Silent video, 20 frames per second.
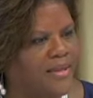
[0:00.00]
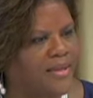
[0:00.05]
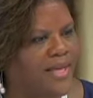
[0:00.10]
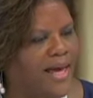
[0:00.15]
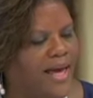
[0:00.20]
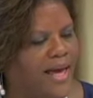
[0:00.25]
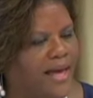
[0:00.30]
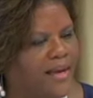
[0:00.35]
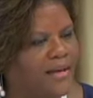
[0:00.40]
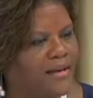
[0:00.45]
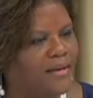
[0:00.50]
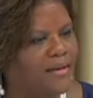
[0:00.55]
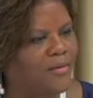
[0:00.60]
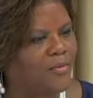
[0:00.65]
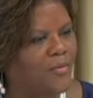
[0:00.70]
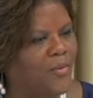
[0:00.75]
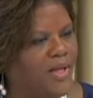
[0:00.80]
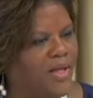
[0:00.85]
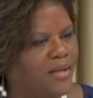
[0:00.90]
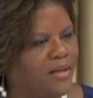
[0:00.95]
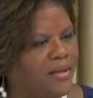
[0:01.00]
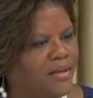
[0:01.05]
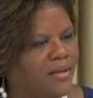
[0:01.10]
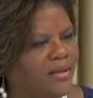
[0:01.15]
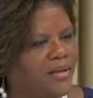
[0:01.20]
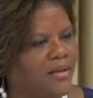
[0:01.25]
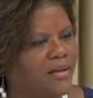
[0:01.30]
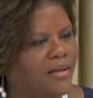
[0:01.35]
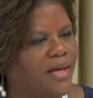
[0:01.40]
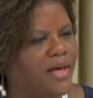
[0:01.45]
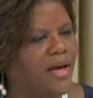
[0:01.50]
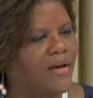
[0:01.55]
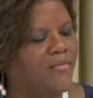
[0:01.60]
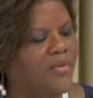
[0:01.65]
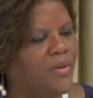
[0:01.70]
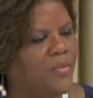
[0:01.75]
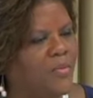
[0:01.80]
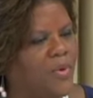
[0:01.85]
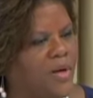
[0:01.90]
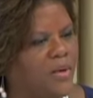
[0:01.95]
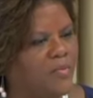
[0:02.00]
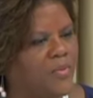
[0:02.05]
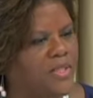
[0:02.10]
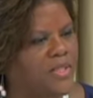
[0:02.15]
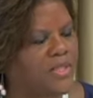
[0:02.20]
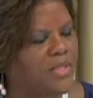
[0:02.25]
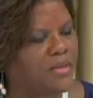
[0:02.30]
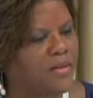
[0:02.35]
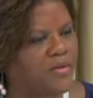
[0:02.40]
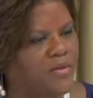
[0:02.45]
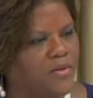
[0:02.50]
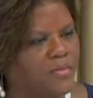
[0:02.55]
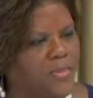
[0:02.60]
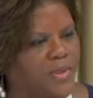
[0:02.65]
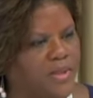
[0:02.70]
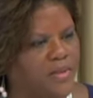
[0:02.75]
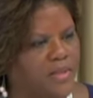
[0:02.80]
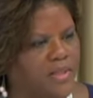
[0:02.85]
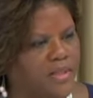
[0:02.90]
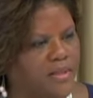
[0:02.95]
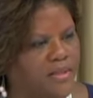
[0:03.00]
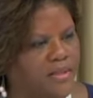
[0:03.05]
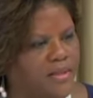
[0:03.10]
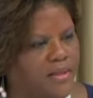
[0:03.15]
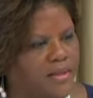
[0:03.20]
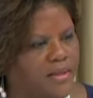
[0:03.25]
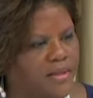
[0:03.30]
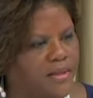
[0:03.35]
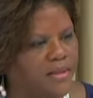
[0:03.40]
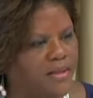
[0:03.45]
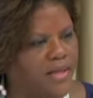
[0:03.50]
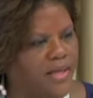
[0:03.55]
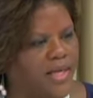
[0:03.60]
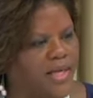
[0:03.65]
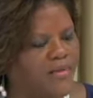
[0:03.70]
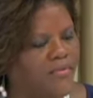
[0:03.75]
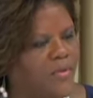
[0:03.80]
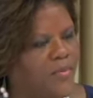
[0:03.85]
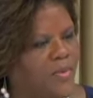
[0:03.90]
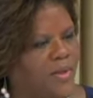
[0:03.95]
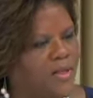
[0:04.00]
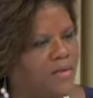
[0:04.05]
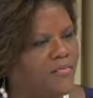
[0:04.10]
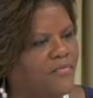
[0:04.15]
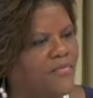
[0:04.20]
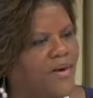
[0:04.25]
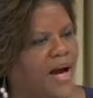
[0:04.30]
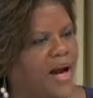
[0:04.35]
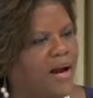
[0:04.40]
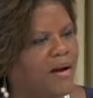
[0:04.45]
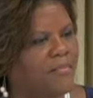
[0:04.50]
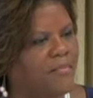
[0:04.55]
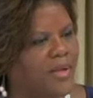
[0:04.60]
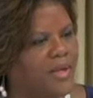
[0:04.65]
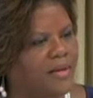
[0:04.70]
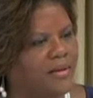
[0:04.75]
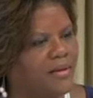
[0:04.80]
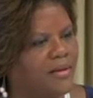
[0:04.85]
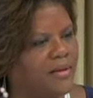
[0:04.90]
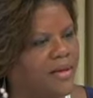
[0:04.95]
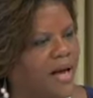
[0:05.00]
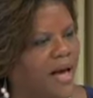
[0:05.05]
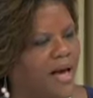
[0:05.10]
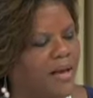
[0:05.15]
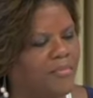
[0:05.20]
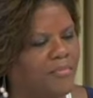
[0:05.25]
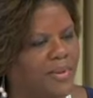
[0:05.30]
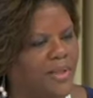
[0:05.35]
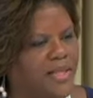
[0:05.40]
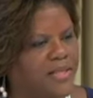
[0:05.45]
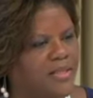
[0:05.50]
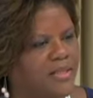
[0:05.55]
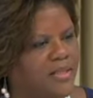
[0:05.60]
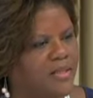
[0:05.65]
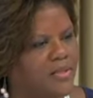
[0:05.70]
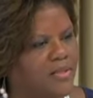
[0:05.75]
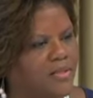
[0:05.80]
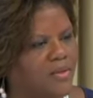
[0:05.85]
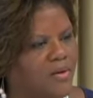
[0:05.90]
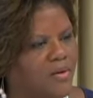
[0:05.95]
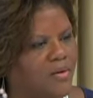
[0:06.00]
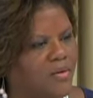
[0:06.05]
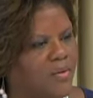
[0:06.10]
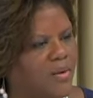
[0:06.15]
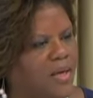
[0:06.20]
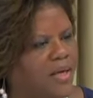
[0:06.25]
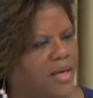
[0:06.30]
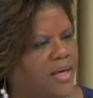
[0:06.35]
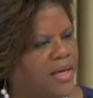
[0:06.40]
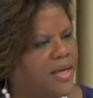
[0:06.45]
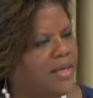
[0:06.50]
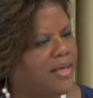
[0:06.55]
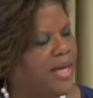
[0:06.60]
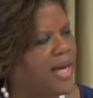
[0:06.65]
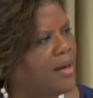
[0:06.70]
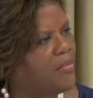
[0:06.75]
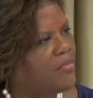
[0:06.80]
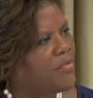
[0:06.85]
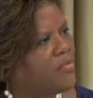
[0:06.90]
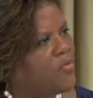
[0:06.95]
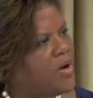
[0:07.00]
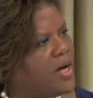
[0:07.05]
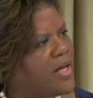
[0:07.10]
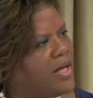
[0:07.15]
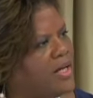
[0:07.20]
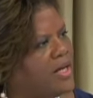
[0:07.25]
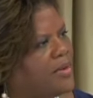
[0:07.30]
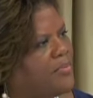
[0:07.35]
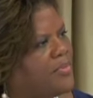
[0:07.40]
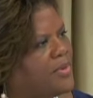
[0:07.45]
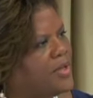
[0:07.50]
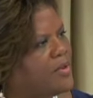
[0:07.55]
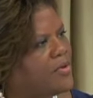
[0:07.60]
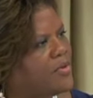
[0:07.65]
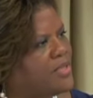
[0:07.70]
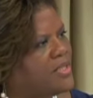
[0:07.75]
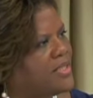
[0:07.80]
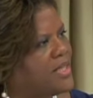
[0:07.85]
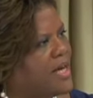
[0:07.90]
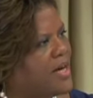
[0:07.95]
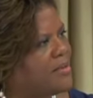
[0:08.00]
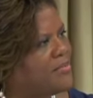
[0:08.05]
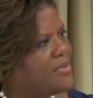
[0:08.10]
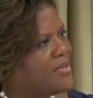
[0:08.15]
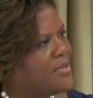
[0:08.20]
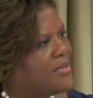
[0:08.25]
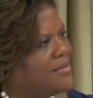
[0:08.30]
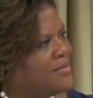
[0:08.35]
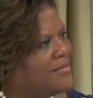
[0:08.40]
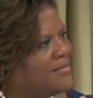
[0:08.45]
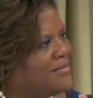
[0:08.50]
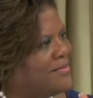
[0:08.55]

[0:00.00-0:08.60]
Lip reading: That when everyone was in those buildings, even when the firemen, God bless their soul, kept running up those steps,